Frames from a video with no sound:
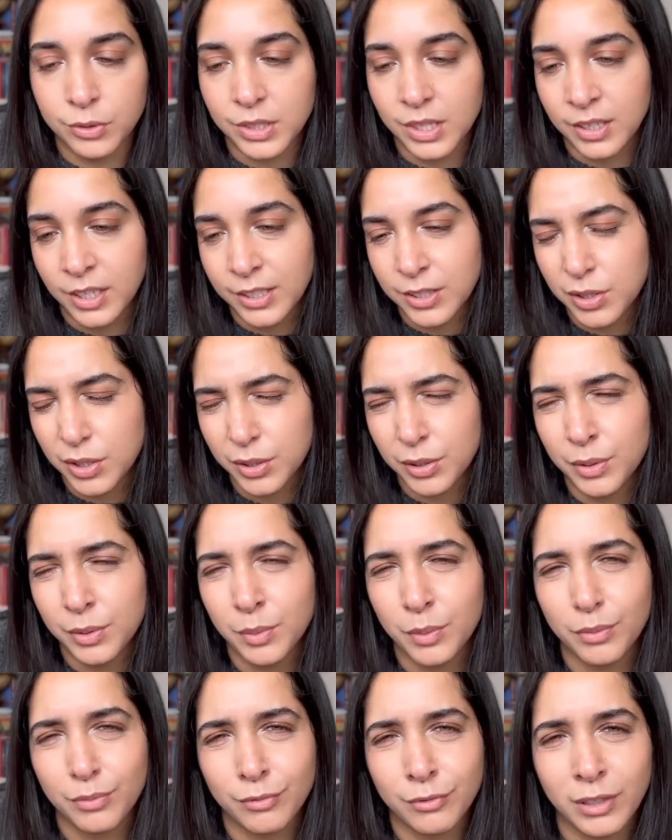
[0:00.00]
And I do
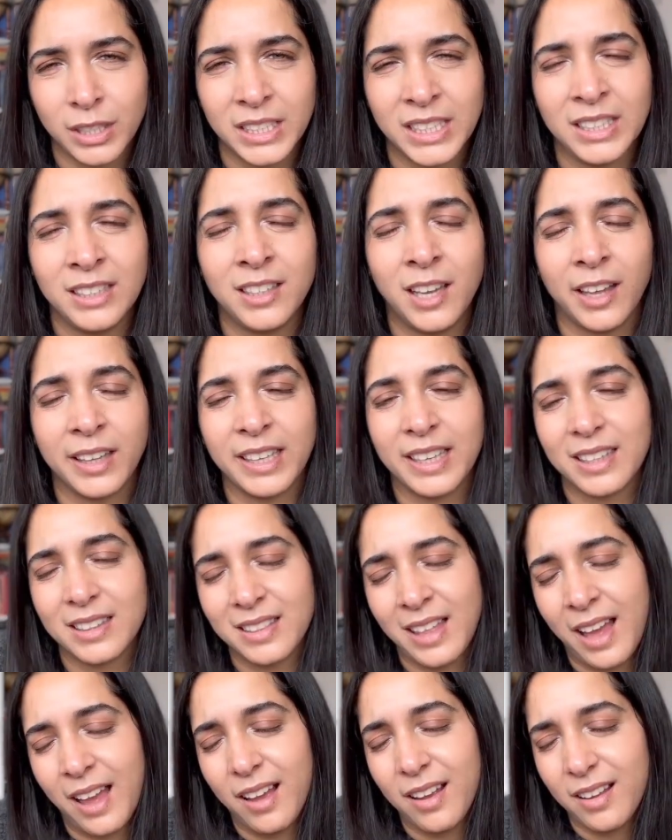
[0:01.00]
really like
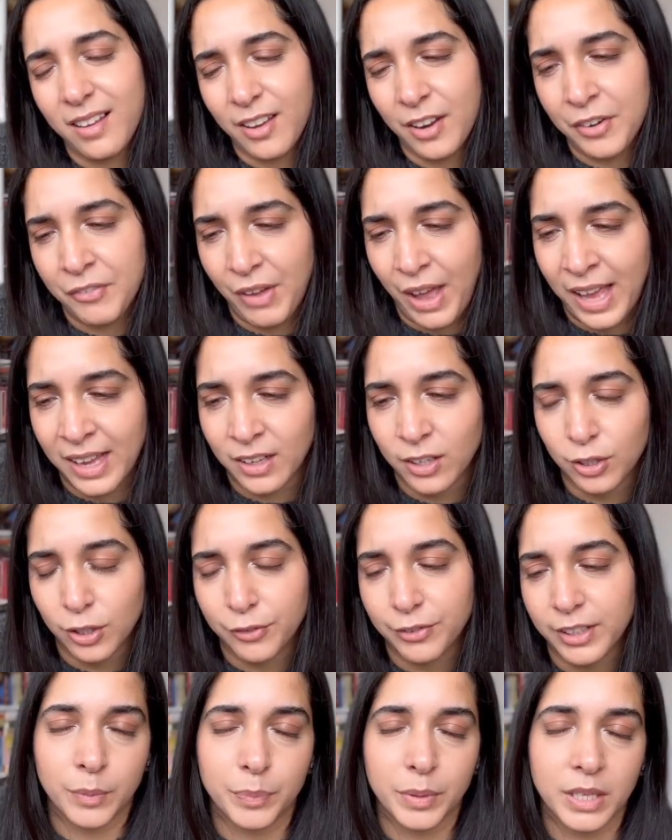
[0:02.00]
that kind of angle of
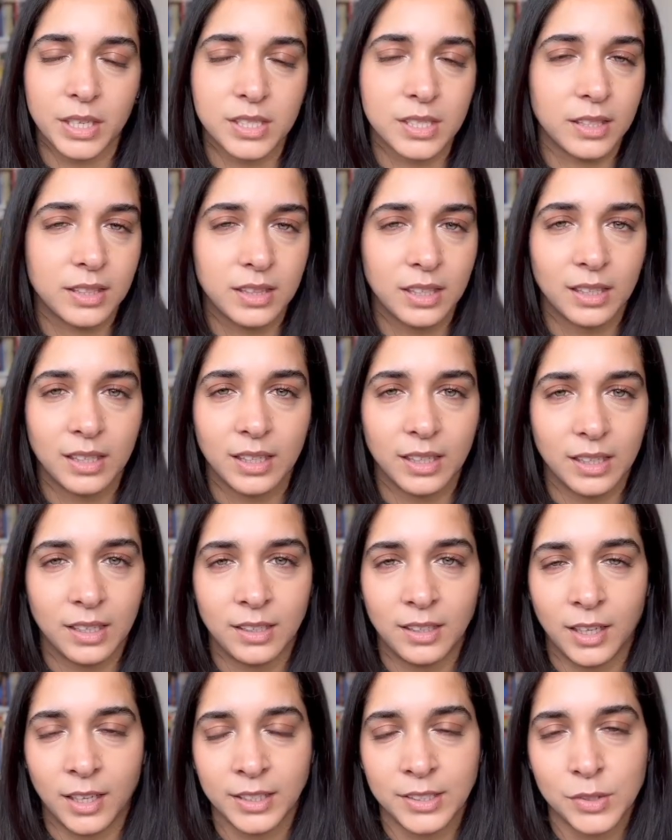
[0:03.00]
it because I think it
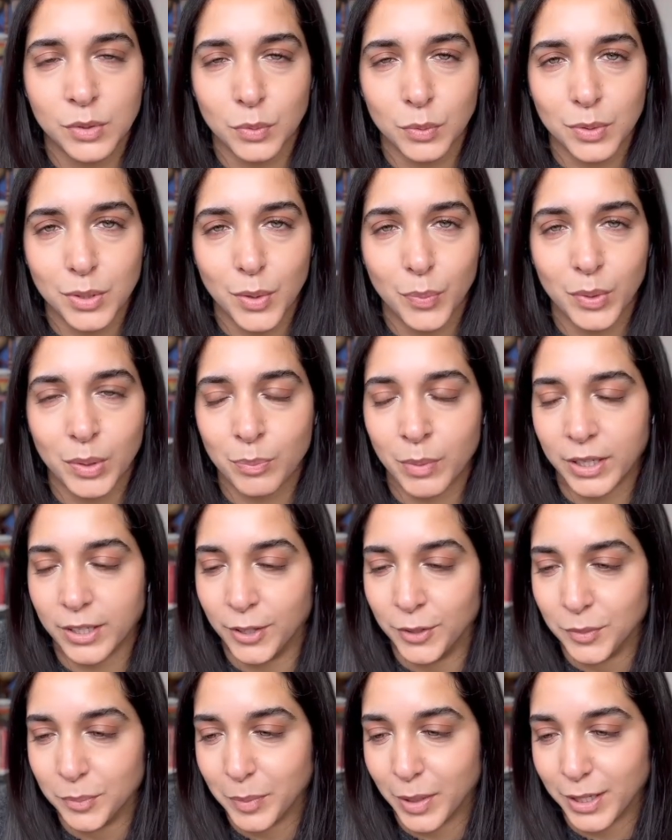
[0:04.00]
aligns also with my
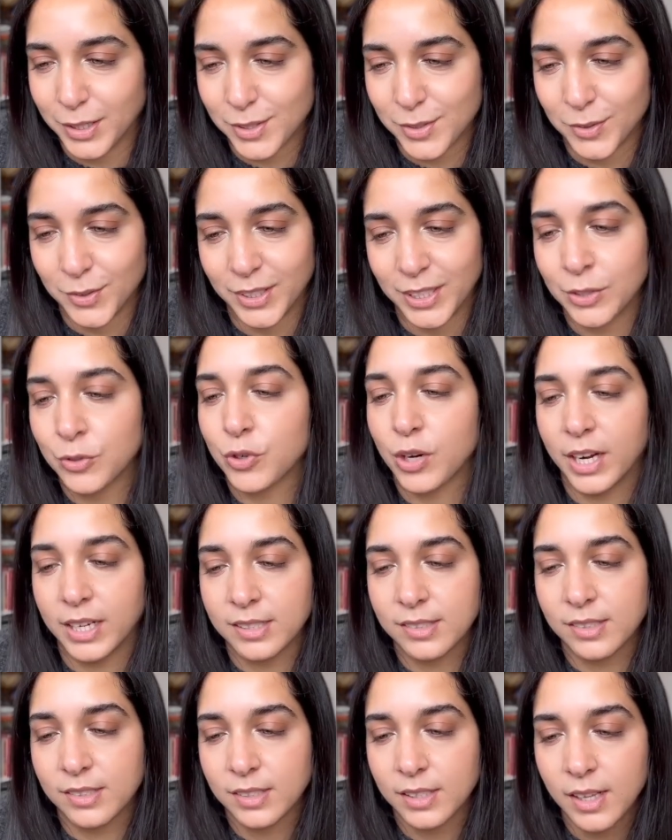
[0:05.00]
own personal
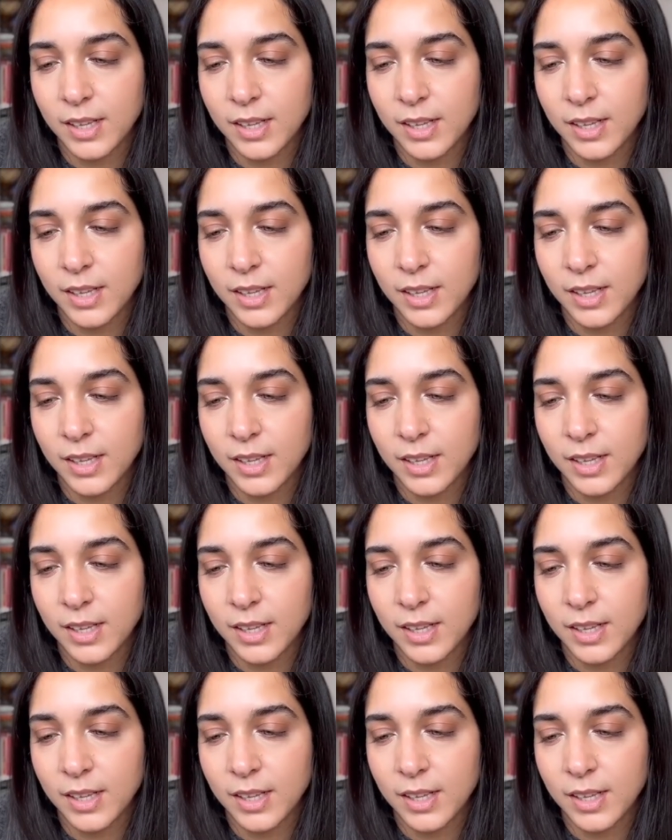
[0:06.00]
interests.